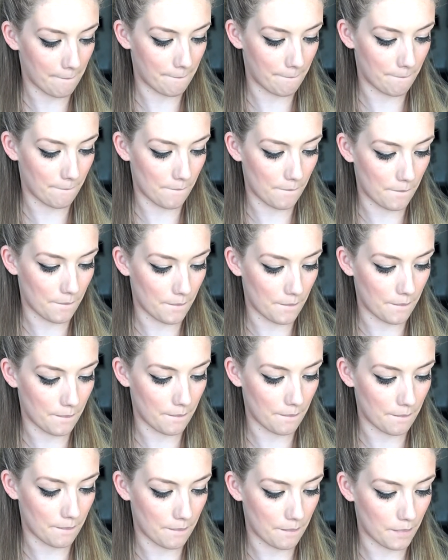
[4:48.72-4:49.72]

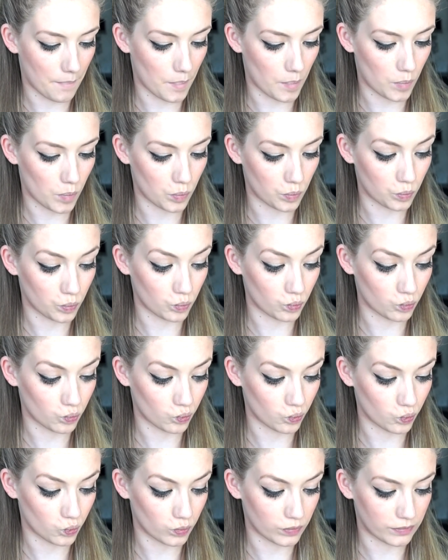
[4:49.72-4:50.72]

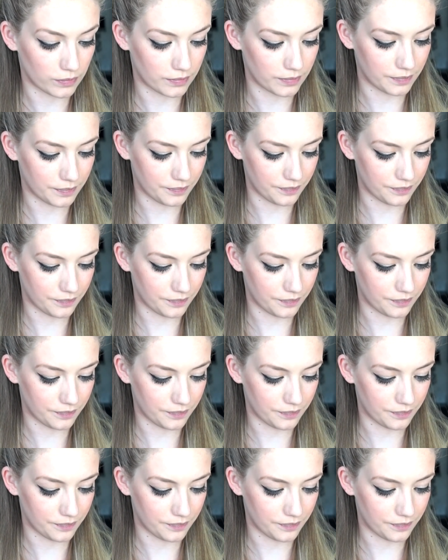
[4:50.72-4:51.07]
Nobody speaks.